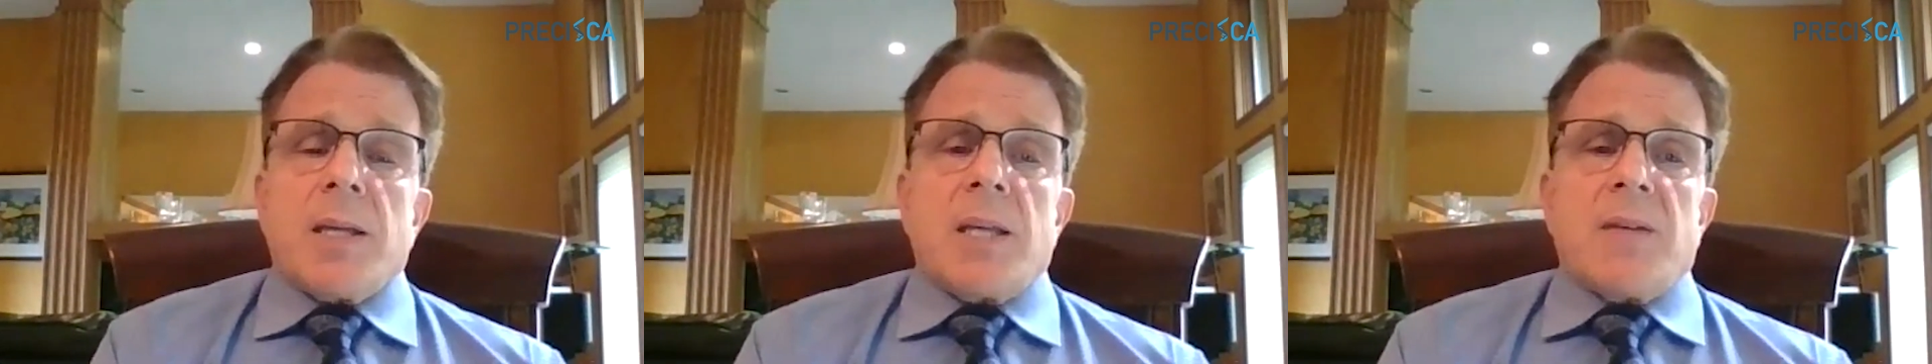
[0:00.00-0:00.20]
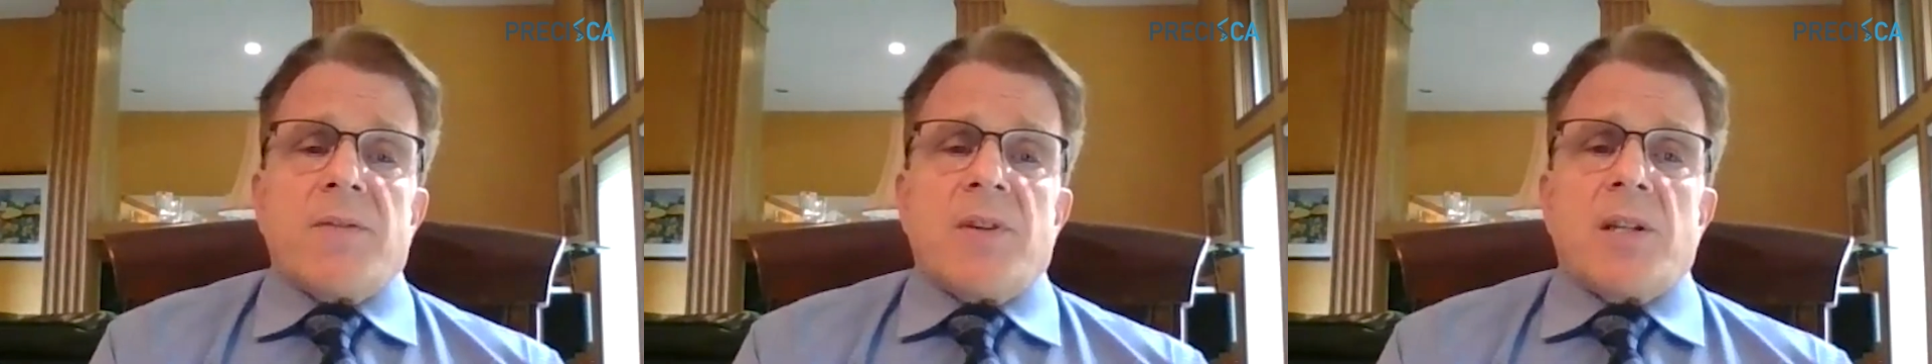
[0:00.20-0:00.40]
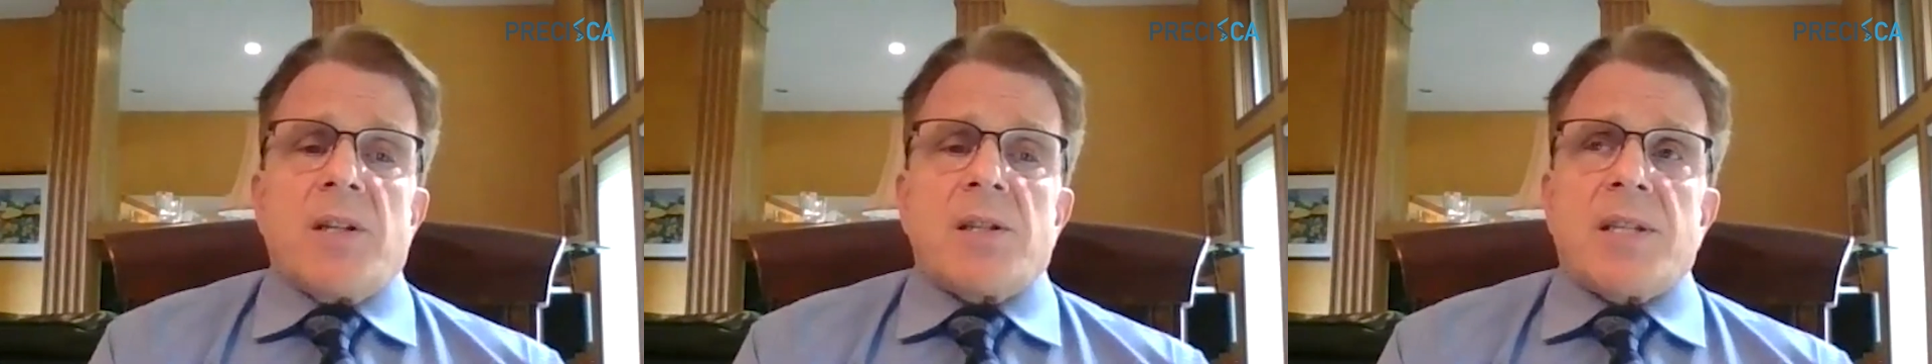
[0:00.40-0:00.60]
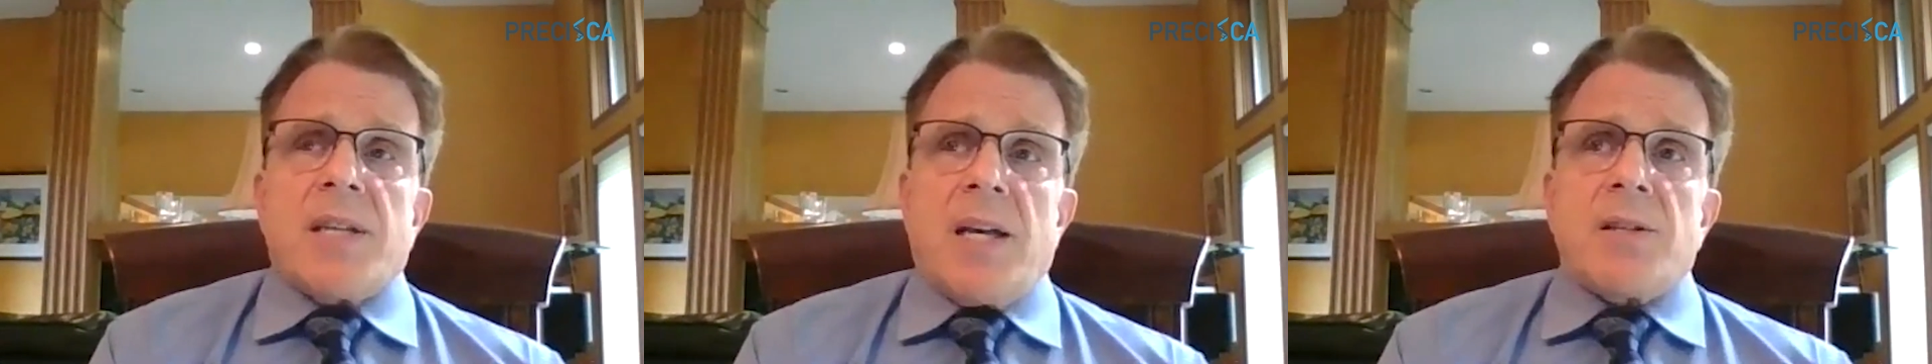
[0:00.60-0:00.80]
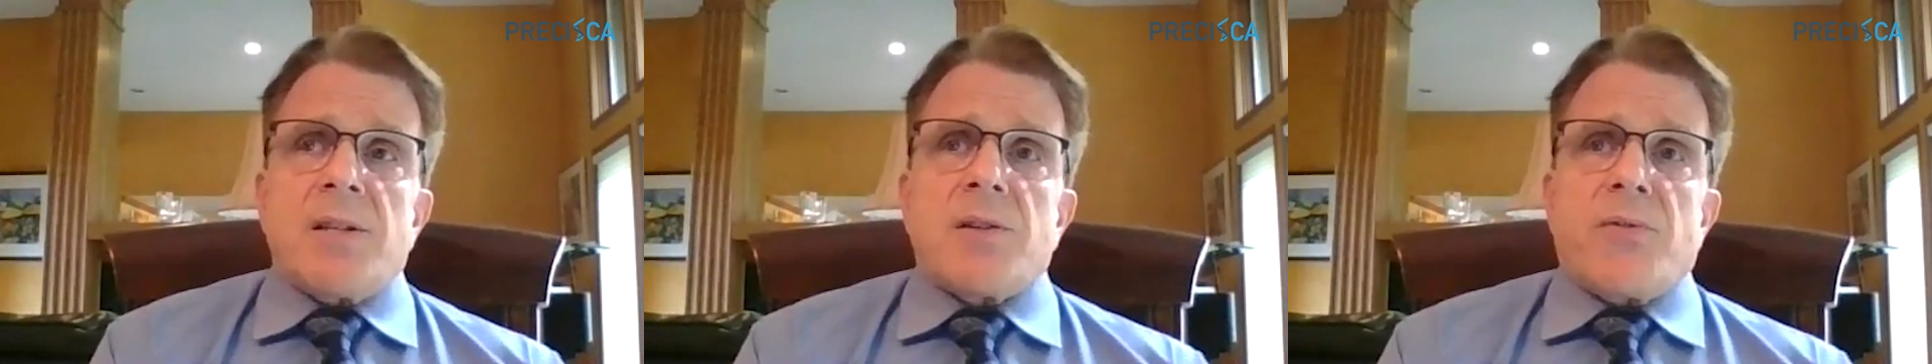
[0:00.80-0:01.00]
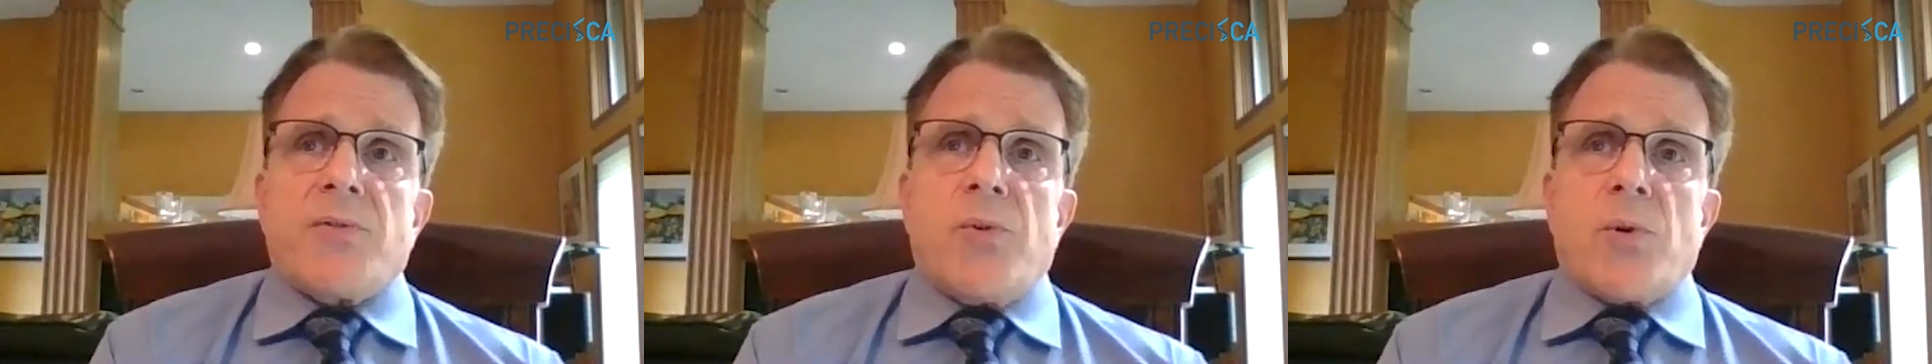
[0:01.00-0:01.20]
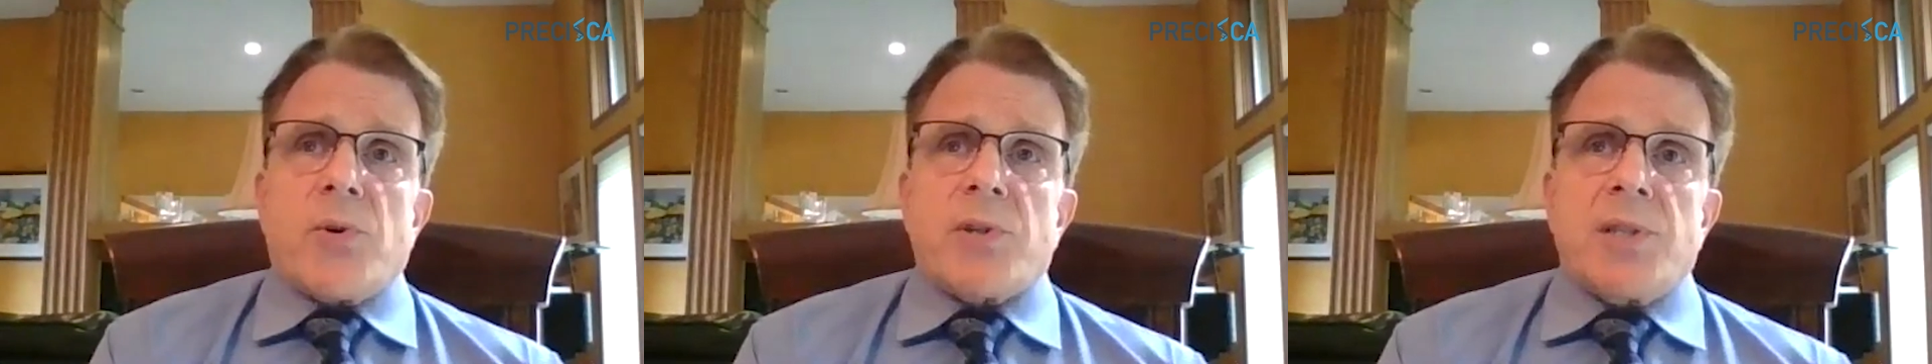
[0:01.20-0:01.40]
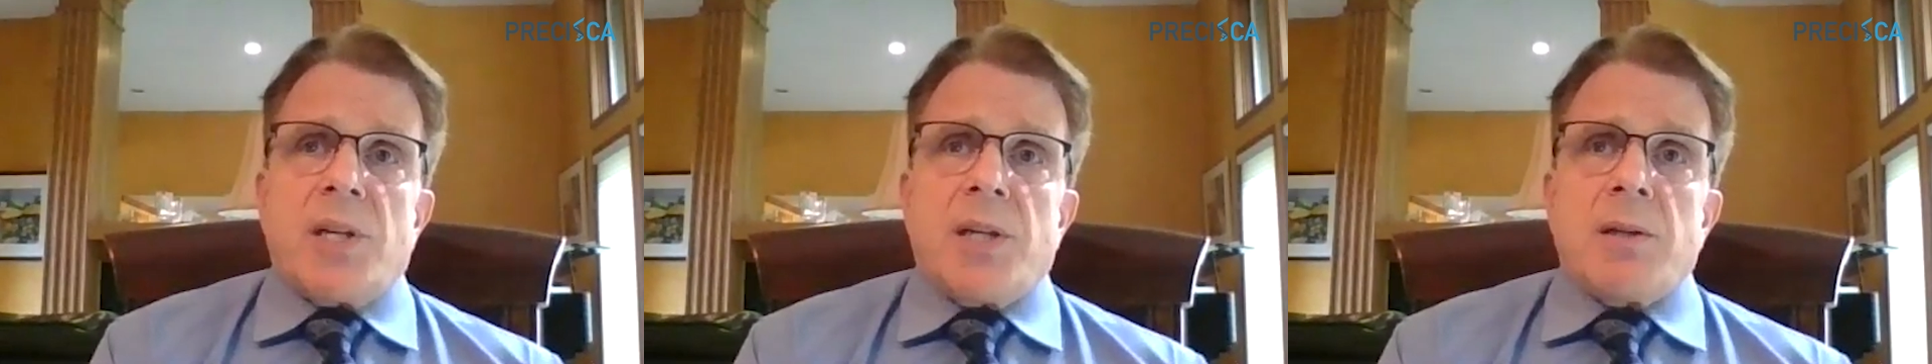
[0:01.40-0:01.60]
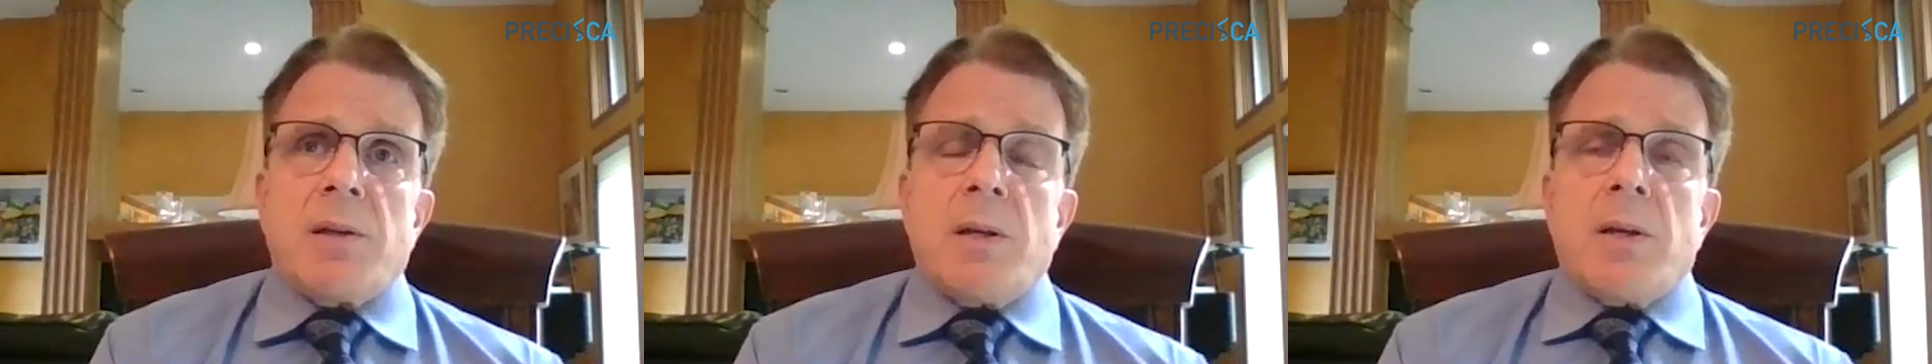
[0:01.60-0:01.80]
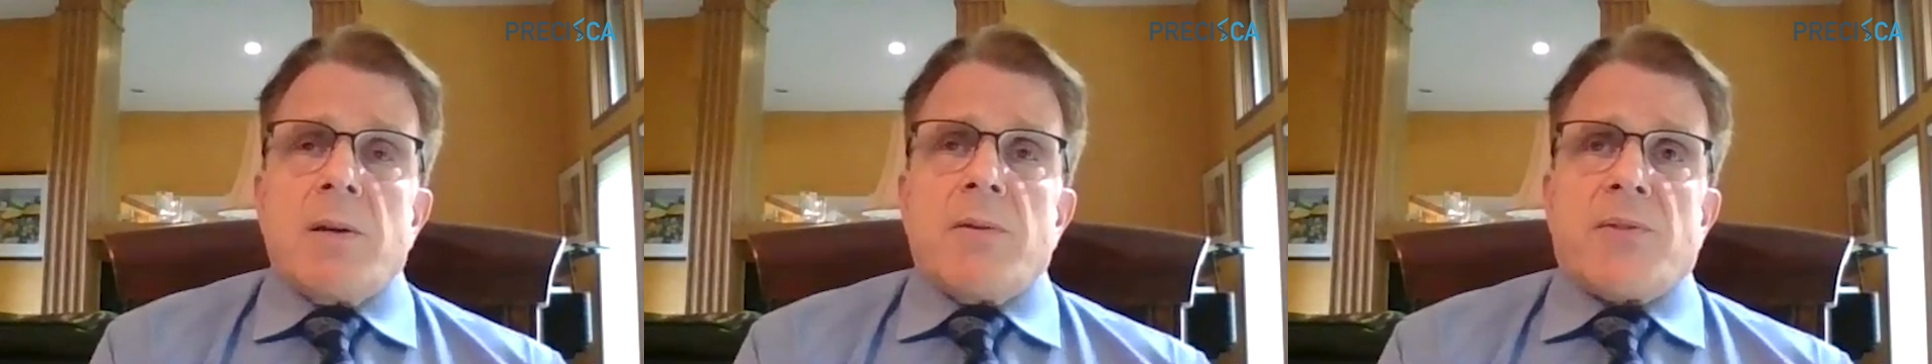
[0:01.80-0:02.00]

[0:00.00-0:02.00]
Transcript: given in 10 to 14